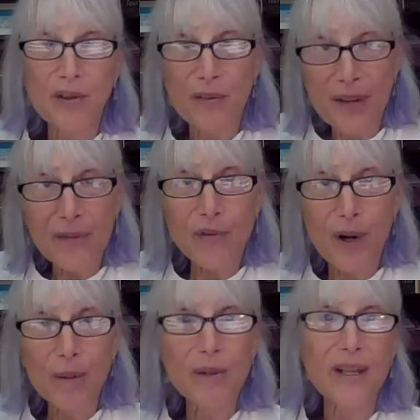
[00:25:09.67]
So if you have
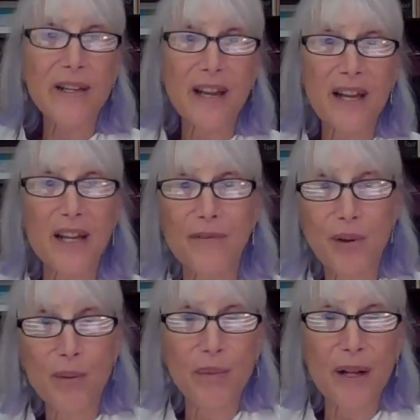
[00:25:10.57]
trouble taking a
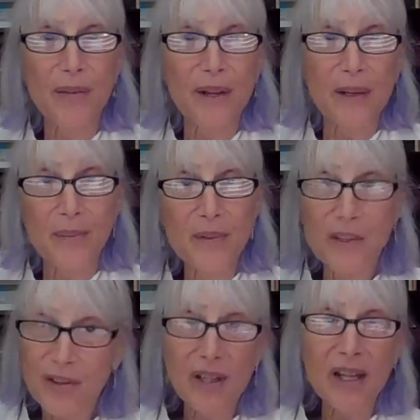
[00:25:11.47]
full breath in, you
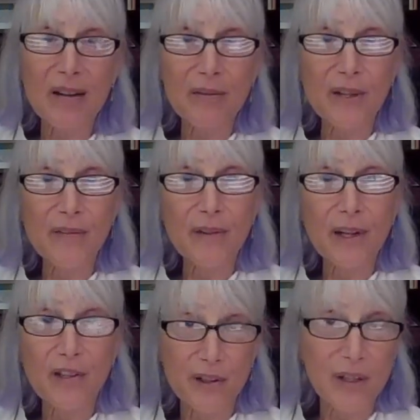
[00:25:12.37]
still have
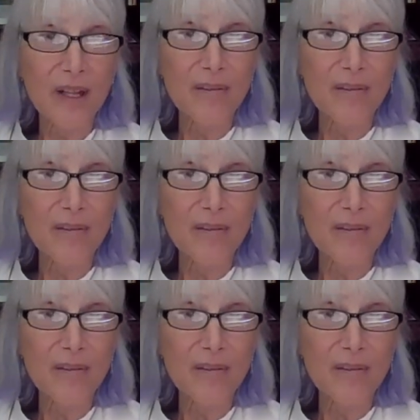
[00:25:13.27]
reflux. You still have